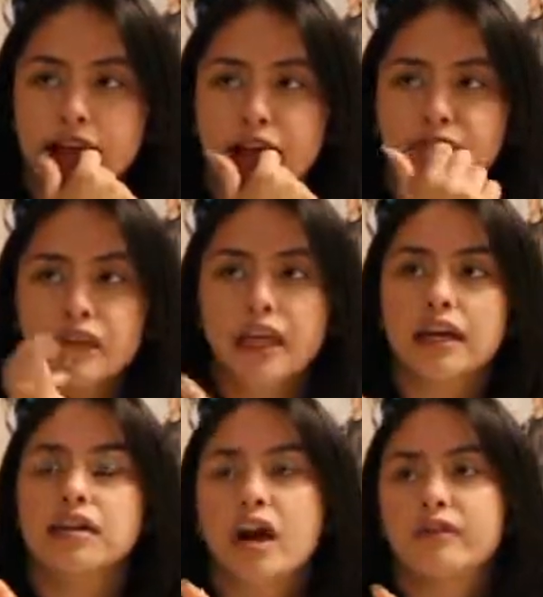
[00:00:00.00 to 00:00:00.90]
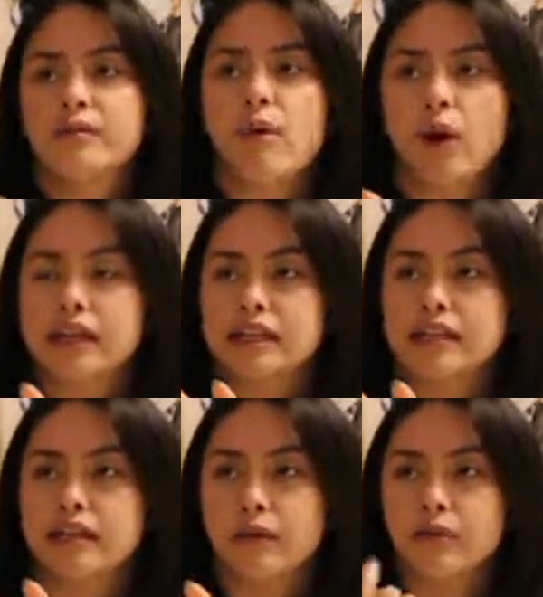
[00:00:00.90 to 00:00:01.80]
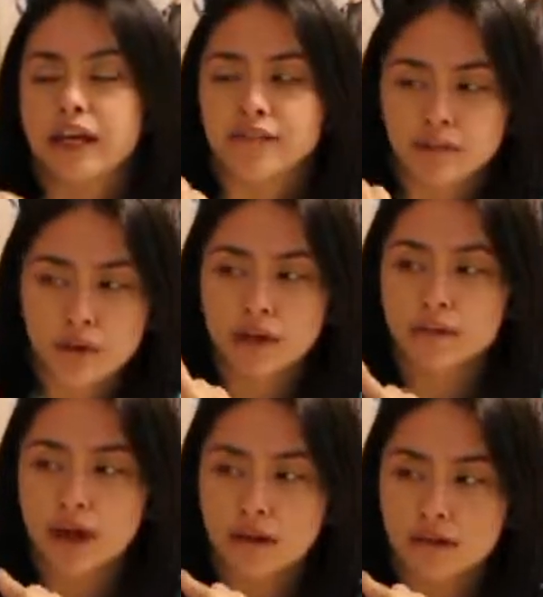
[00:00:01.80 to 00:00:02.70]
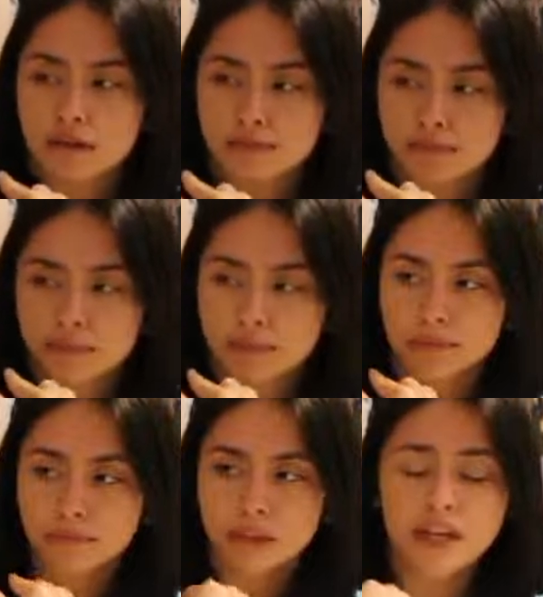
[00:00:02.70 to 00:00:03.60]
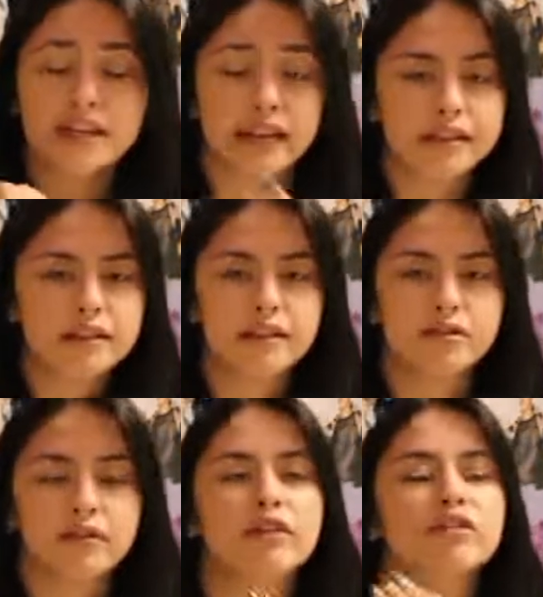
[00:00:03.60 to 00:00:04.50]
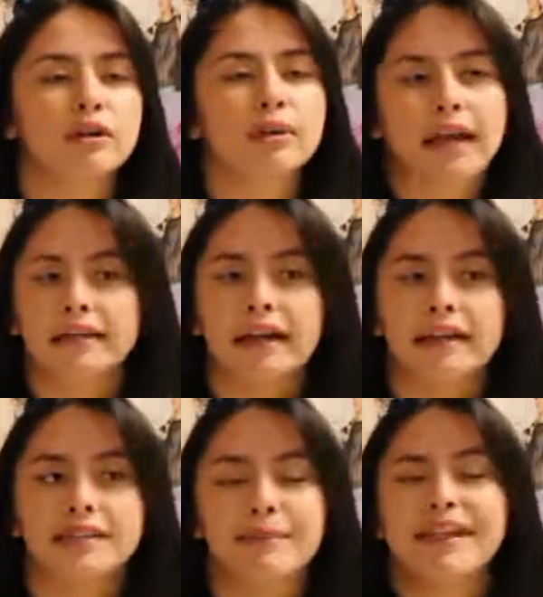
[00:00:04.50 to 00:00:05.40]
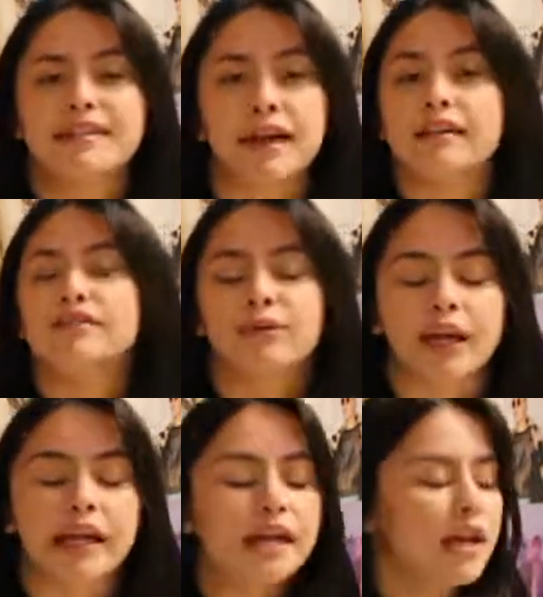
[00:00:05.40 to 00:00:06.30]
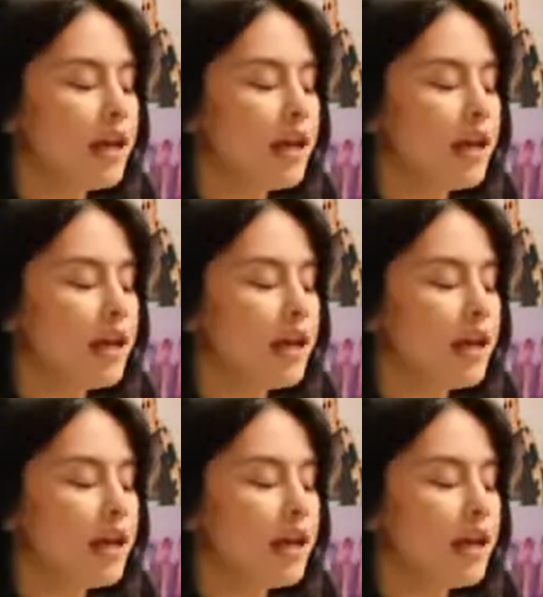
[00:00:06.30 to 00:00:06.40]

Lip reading: I feel like a lot of the points that we have spoken about against the use of the term Latinx makes sense, right?